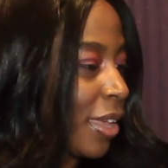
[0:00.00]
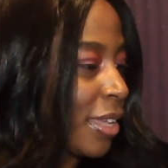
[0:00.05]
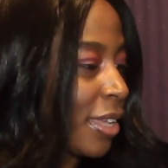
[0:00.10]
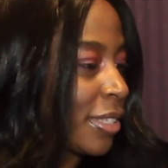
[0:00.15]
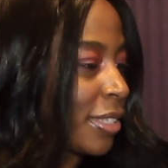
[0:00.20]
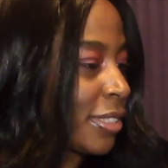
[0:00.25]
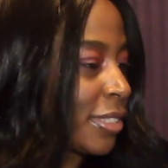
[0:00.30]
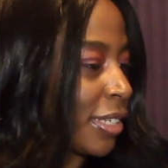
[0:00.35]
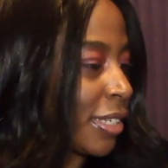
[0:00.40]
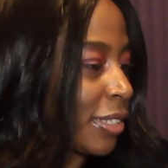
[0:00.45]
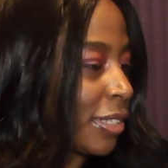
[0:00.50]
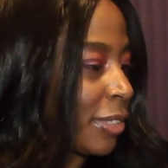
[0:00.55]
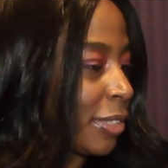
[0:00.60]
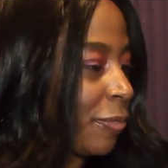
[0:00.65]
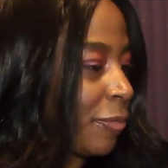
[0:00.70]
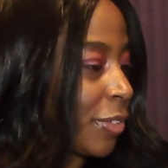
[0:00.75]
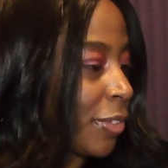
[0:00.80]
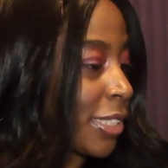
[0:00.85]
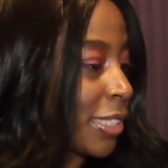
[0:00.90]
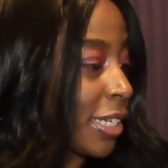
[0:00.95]
suddenly
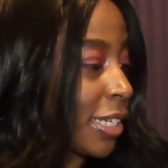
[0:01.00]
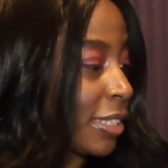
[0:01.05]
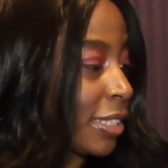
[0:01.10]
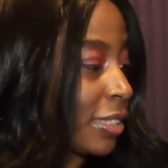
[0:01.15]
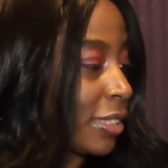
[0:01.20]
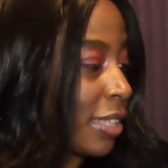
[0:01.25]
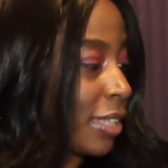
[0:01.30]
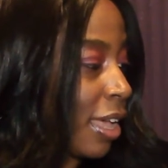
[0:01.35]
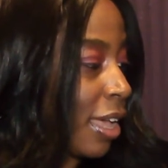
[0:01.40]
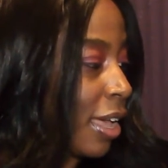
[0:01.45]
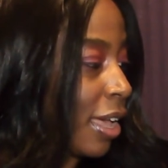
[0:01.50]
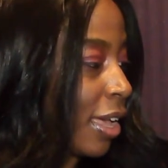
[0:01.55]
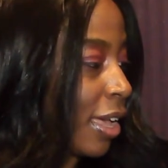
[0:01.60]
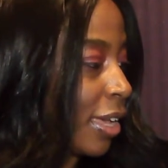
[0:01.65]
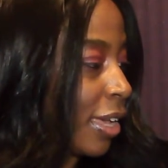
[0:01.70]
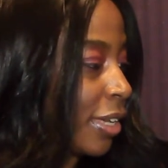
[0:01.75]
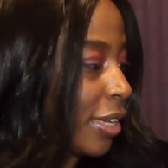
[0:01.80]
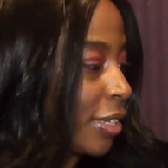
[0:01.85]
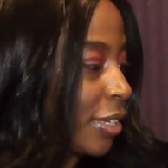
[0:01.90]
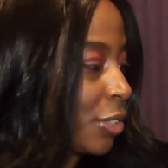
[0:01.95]
feels like a
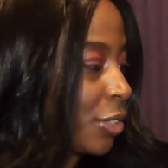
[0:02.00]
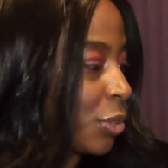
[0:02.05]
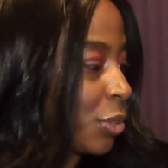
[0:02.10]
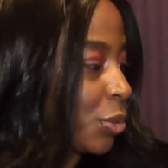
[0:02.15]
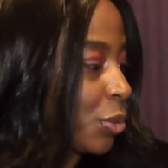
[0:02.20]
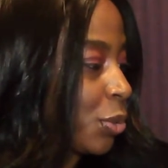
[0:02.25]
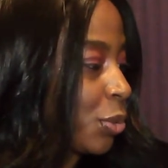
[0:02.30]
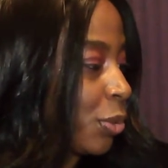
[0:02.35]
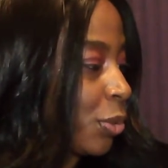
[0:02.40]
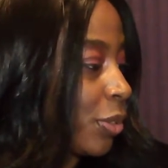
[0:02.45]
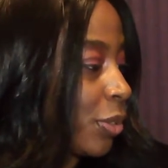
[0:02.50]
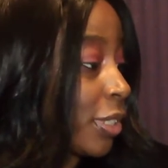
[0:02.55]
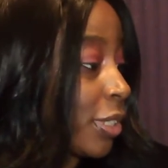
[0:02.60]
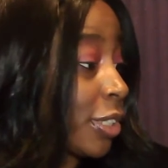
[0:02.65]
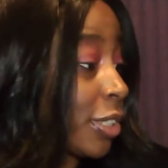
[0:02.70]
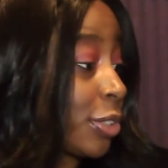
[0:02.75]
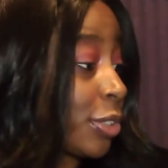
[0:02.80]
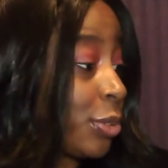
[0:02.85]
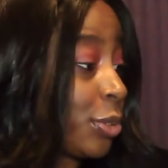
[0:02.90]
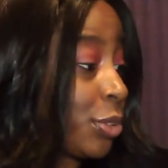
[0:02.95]
lie, his control an
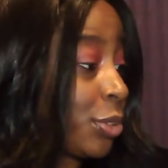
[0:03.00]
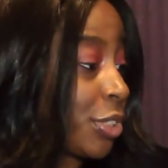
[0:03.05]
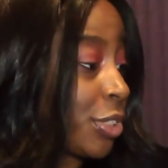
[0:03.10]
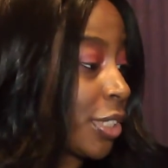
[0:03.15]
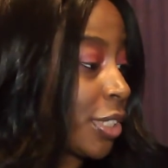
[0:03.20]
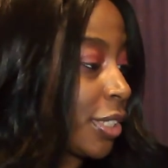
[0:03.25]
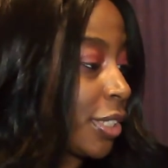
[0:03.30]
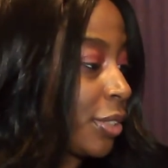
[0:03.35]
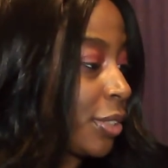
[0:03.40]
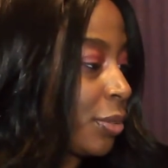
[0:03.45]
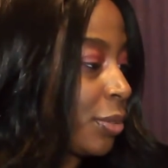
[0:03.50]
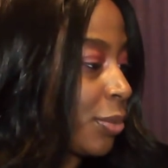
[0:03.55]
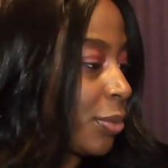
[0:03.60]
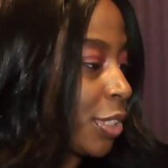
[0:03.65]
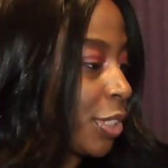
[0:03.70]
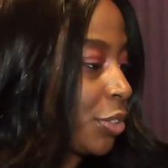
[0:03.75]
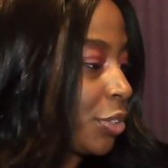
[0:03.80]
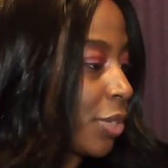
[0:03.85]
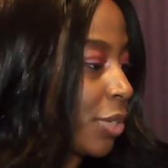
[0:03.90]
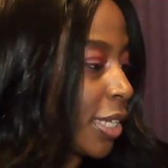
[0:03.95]
illusion. When
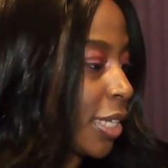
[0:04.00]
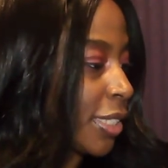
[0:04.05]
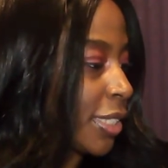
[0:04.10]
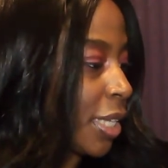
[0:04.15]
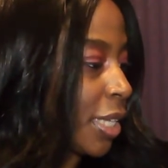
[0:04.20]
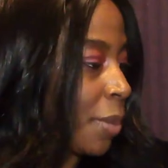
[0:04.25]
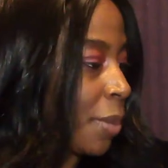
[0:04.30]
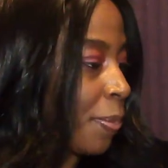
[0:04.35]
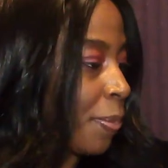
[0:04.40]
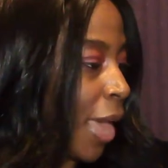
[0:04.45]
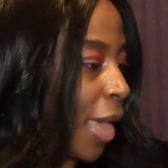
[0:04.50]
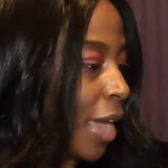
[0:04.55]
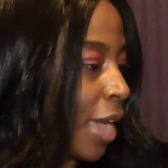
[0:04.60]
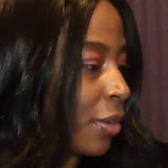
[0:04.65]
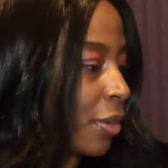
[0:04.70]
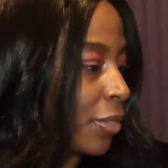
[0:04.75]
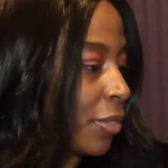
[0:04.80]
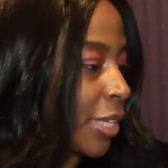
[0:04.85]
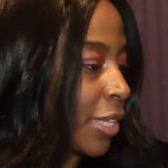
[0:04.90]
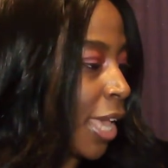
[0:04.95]
he tries to get back
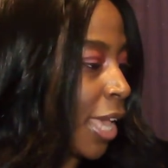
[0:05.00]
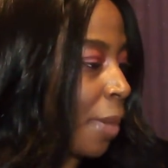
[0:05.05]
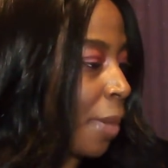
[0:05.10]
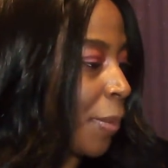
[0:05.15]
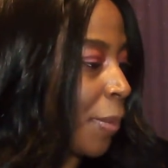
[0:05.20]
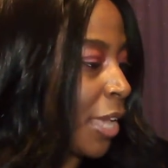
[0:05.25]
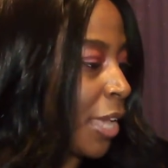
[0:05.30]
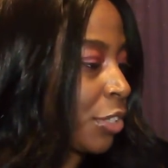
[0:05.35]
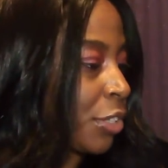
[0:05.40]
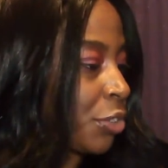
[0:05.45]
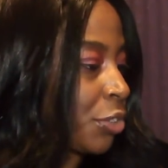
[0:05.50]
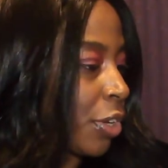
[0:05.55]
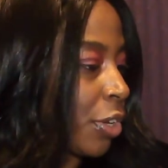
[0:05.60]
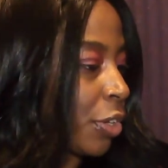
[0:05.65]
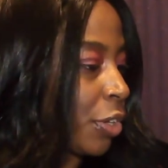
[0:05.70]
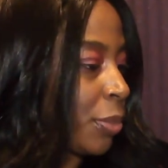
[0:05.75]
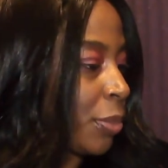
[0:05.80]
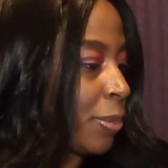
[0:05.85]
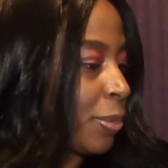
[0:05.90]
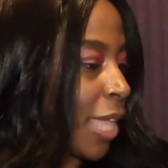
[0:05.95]
on the campaign trail,
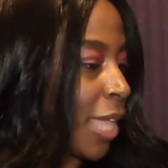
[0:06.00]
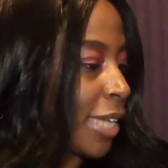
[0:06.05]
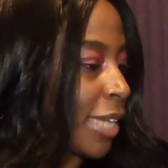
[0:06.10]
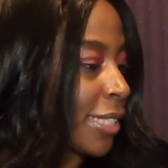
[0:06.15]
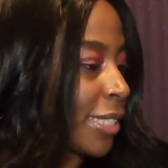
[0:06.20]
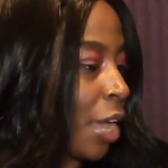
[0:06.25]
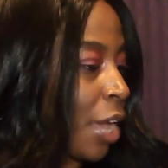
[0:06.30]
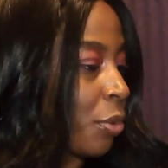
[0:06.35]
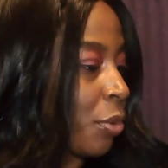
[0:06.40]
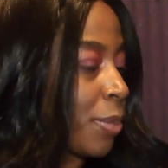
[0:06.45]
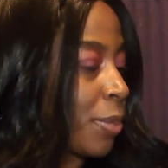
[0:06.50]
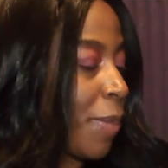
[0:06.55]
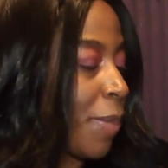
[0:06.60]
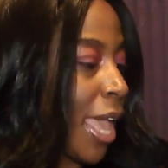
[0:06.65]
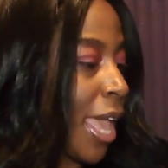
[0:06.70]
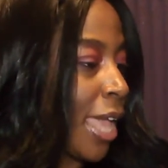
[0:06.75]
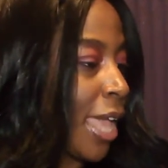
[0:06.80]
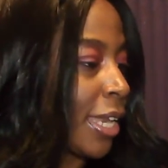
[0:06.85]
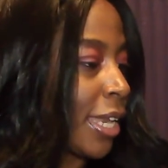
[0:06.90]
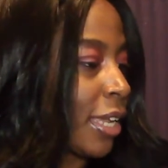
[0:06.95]
he blacks out with
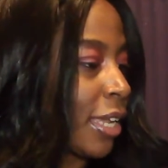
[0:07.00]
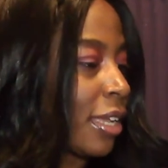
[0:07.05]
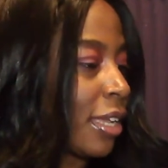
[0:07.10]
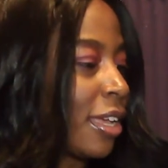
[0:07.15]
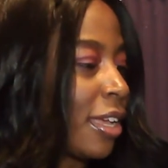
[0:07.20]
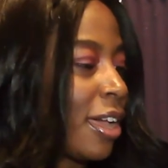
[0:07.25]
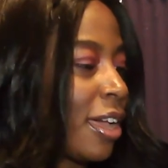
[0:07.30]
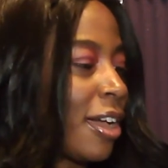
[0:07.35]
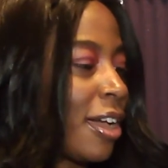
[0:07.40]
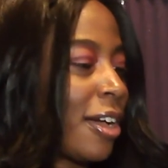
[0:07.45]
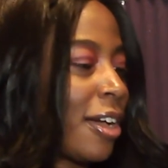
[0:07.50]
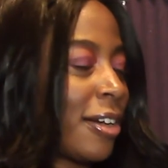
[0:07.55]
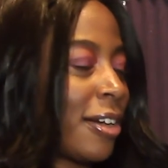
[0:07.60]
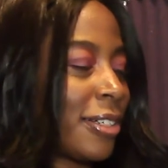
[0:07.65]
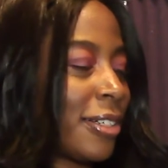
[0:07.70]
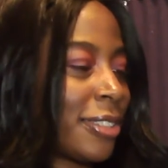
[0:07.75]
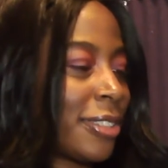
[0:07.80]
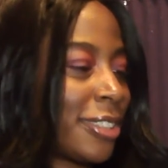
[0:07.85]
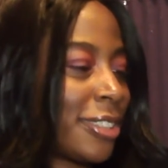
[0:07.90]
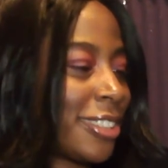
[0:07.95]
panic.
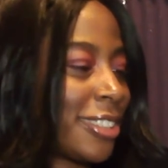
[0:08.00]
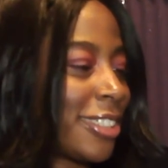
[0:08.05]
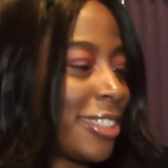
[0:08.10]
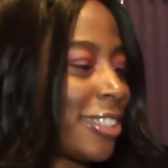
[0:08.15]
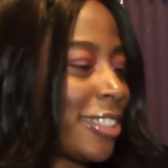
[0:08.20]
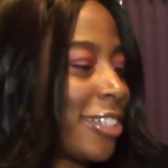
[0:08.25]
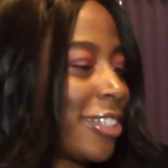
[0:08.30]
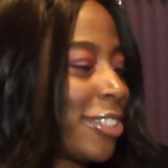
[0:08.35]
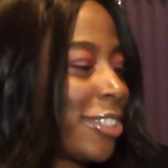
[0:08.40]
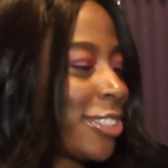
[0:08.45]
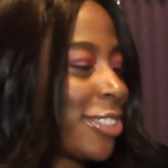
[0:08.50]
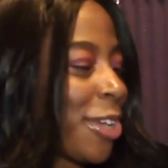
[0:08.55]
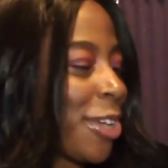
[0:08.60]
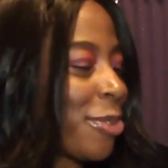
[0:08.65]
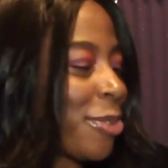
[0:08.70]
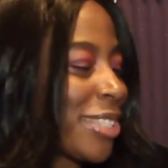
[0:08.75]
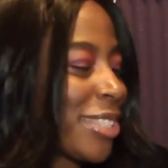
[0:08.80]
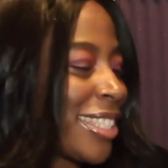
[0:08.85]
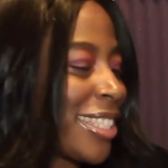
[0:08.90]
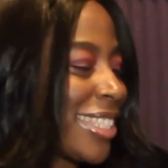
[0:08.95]
Oh,
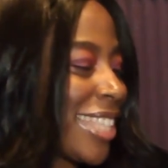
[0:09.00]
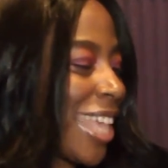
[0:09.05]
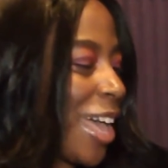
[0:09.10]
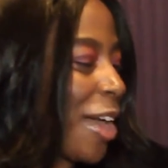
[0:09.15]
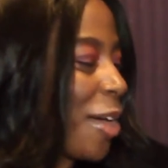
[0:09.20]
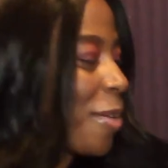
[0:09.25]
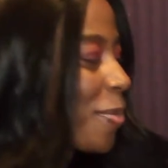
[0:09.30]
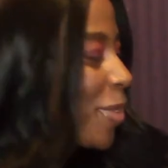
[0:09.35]
don't sell